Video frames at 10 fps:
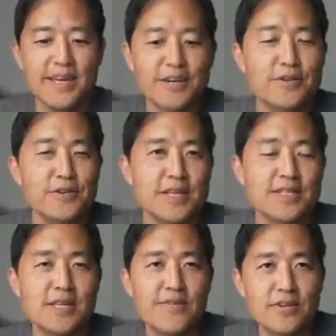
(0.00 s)
It closed at
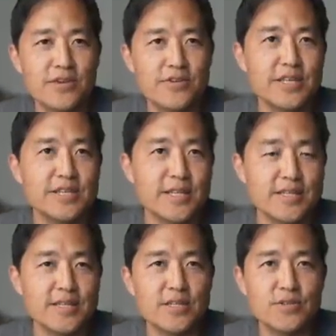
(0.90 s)

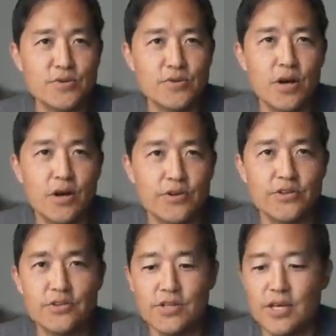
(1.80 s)

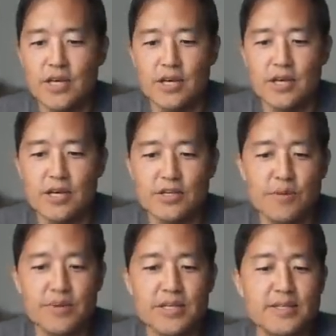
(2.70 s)
$762,
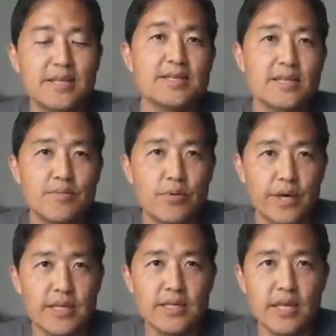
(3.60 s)
jumping 60
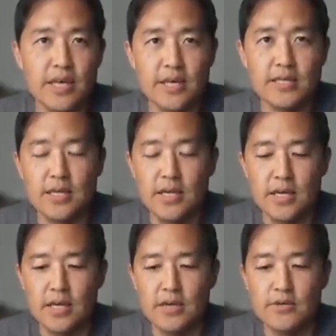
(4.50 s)
points, and
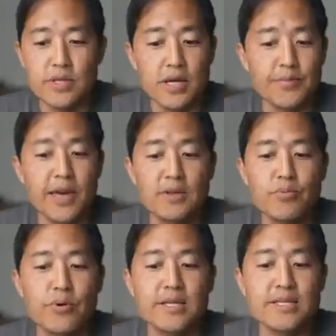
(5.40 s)
it was up
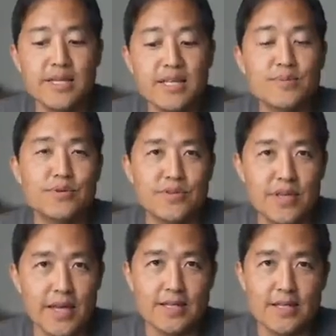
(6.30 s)

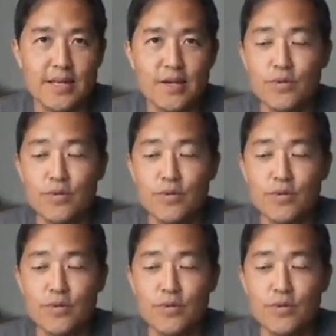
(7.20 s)
8.6%.